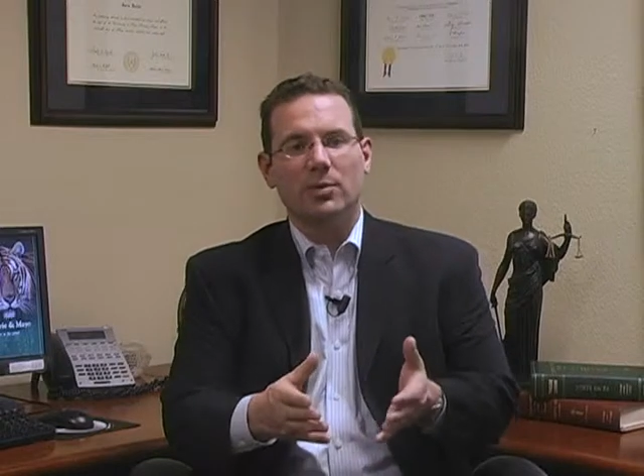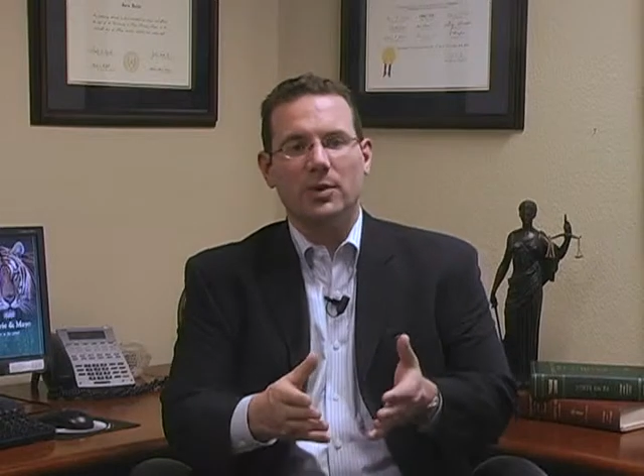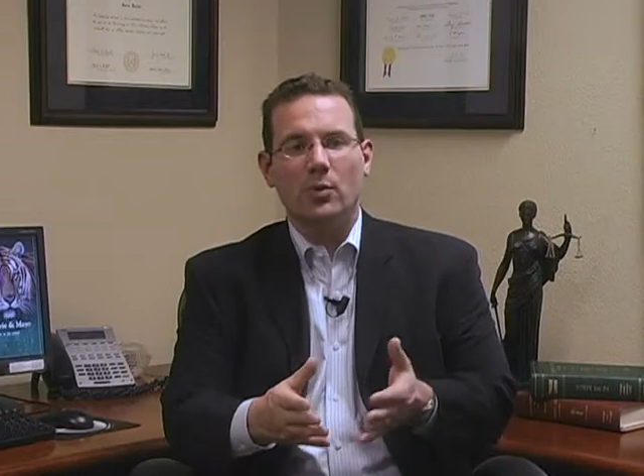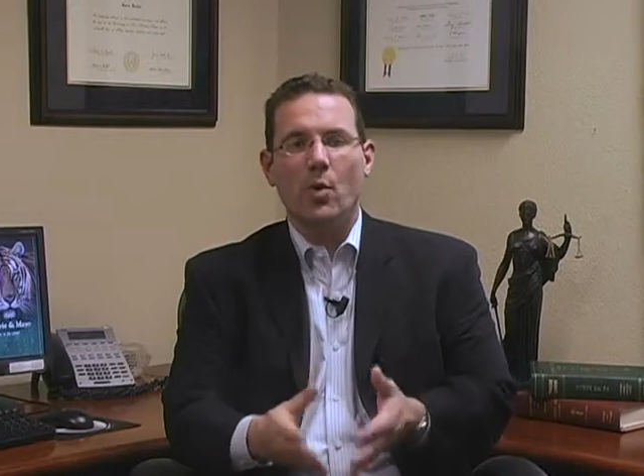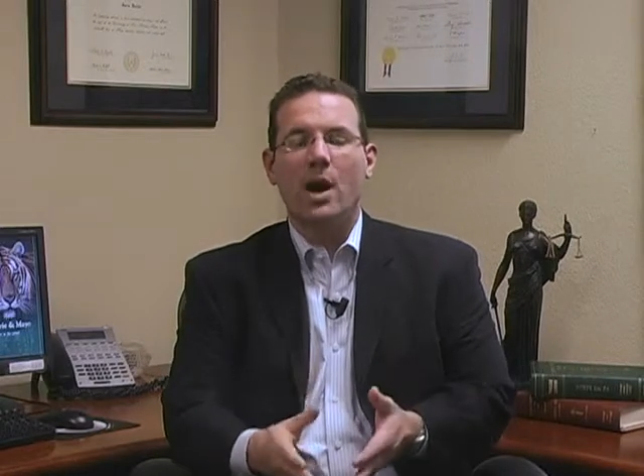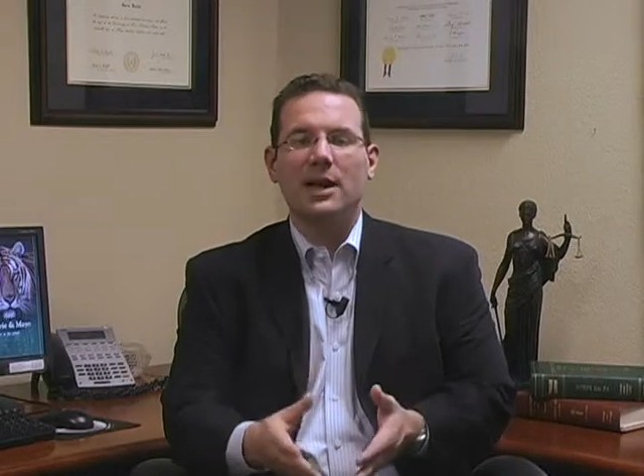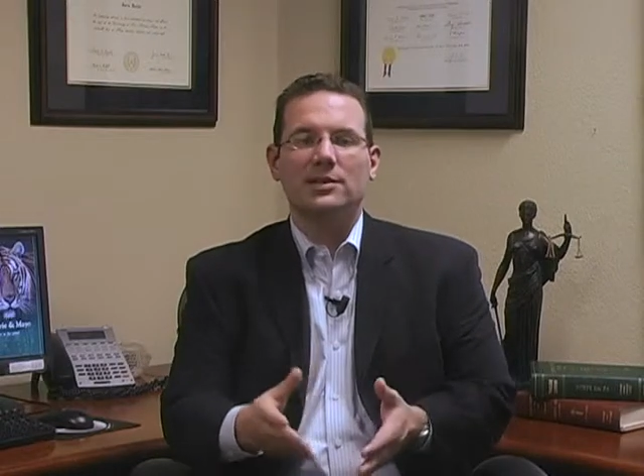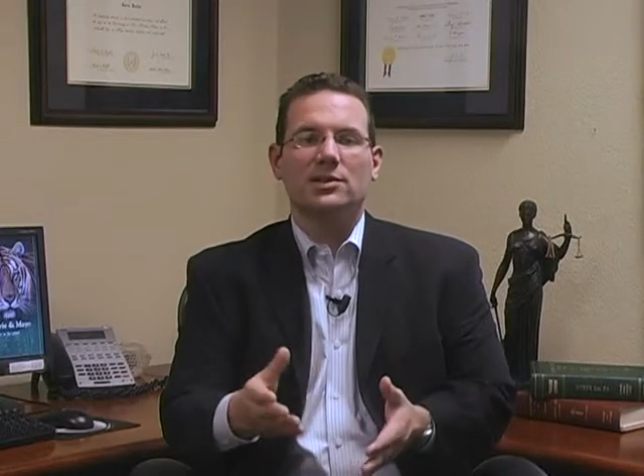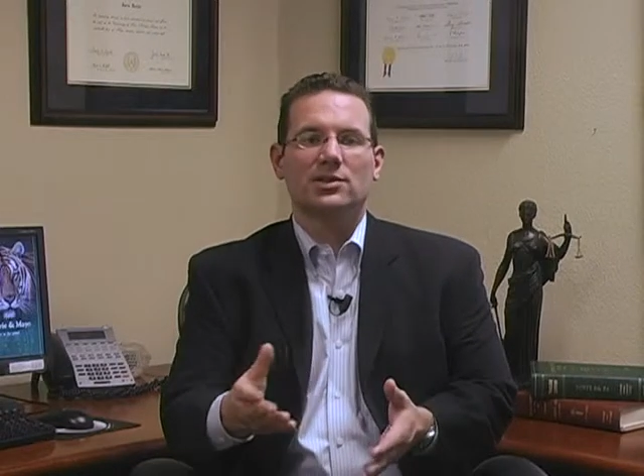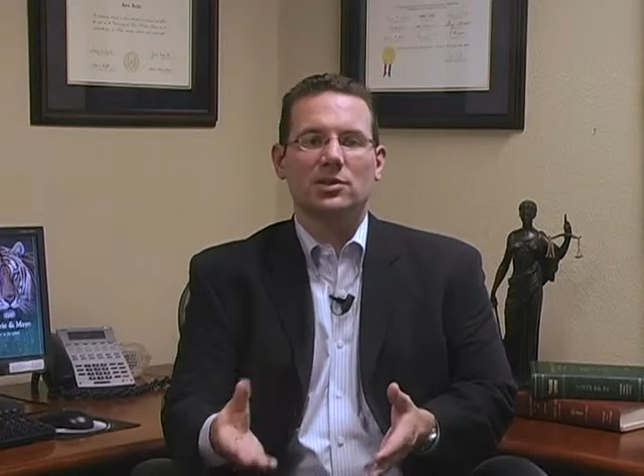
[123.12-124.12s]
it would be
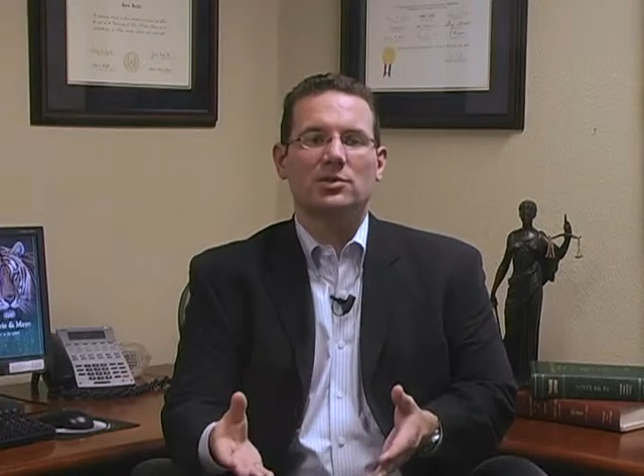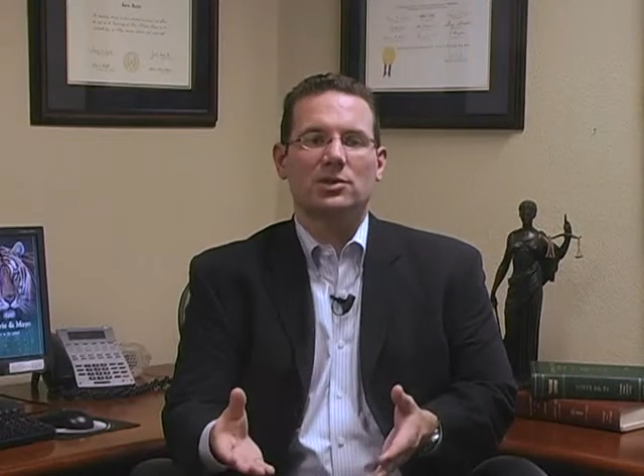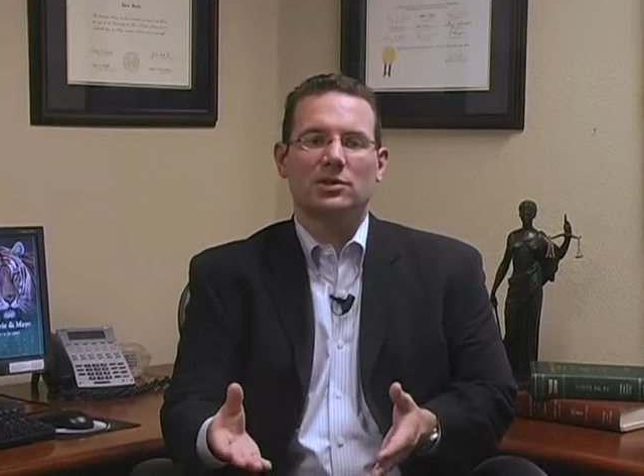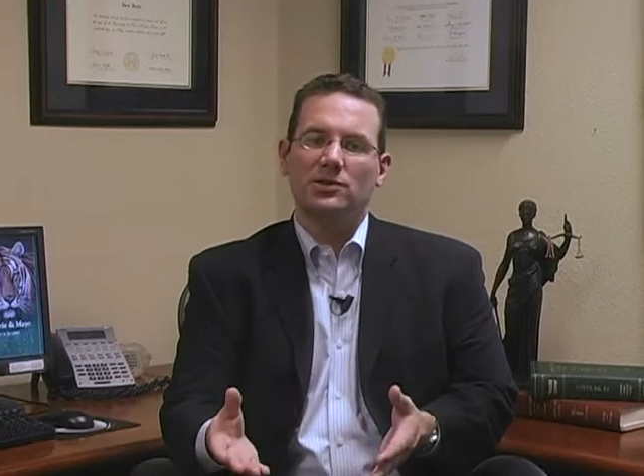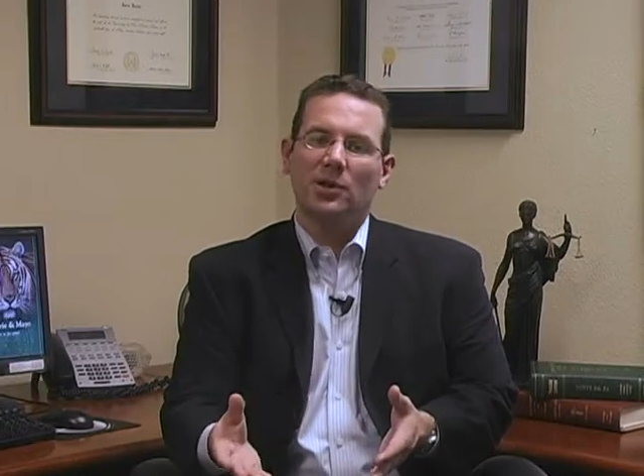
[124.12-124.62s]
wise to choose an